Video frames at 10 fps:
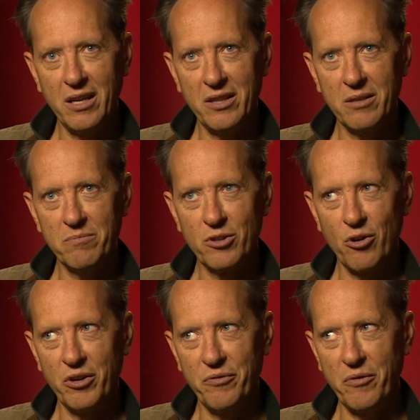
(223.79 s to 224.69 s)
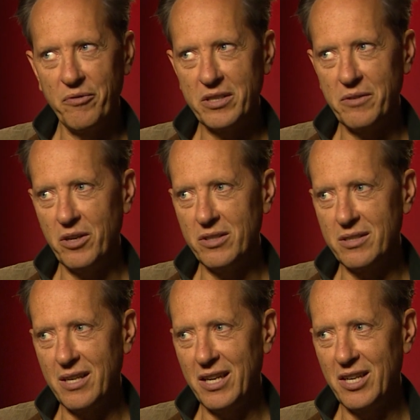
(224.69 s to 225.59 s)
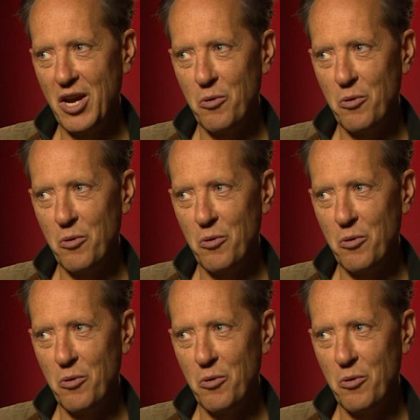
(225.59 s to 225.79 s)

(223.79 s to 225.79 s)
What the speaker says: at the Toronto Film Festival and said,